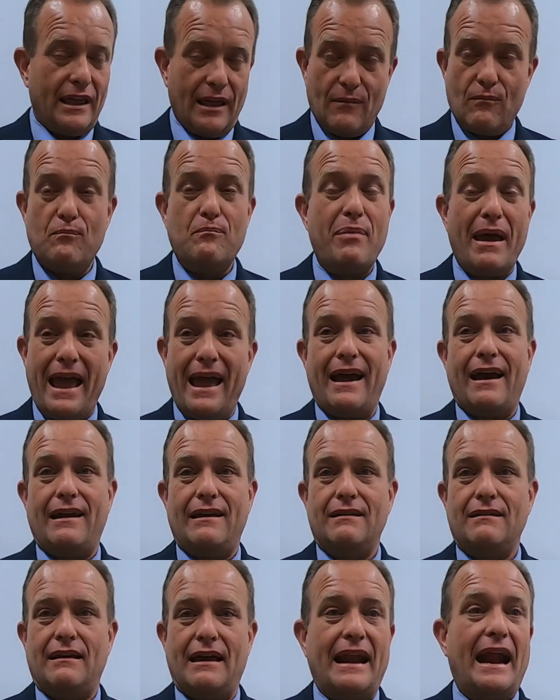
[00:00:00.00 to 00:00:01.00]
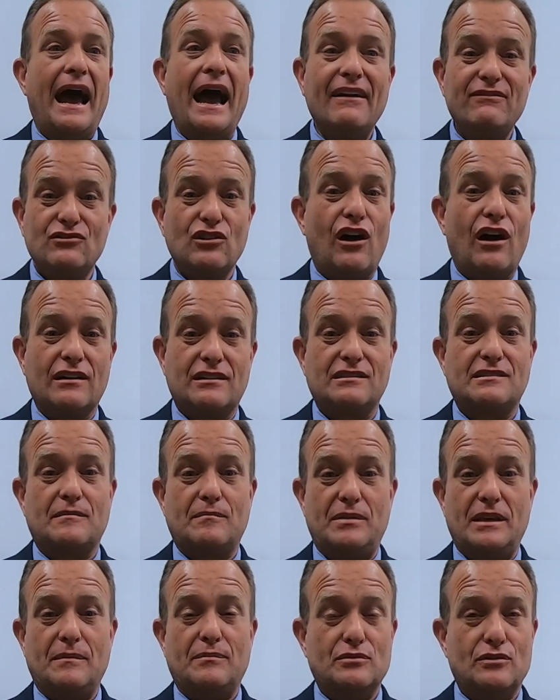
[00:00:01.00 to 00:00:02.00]
Bad. And I've talked to some
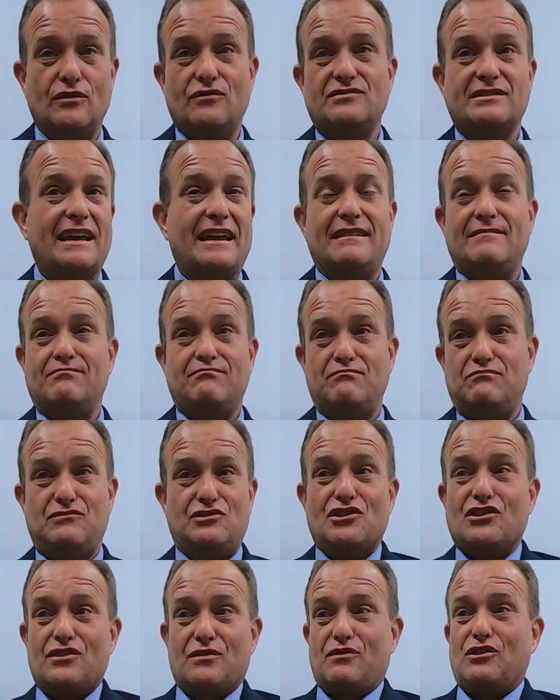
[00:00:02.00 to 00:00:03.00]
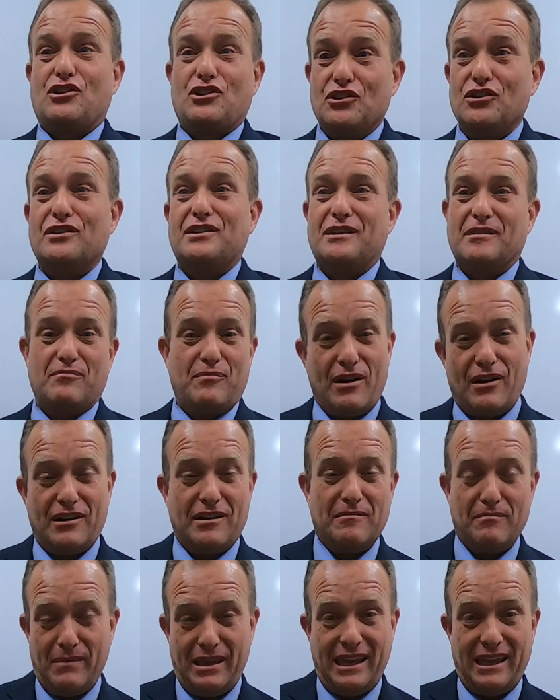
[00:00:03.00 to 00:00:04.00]
people who've said, you're good compared
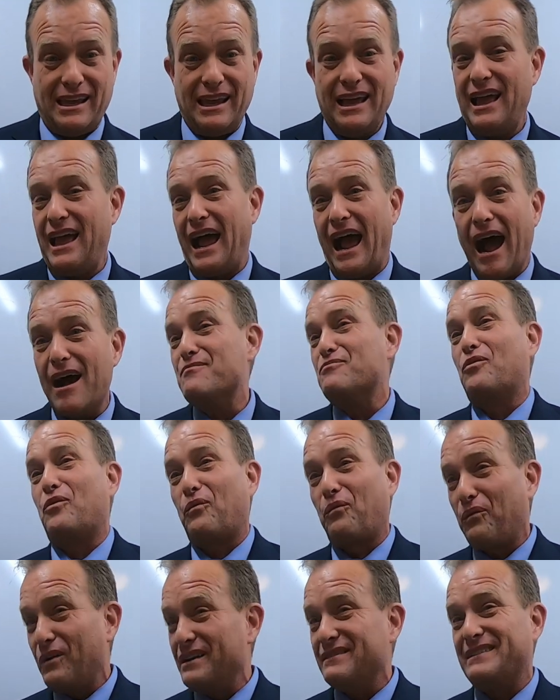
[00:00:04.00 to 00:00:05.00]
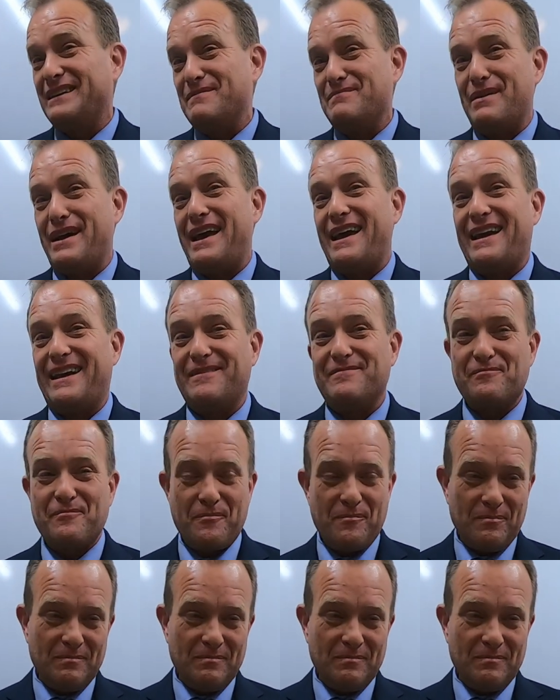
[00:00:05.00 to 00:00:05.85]
to me. I'm really bad.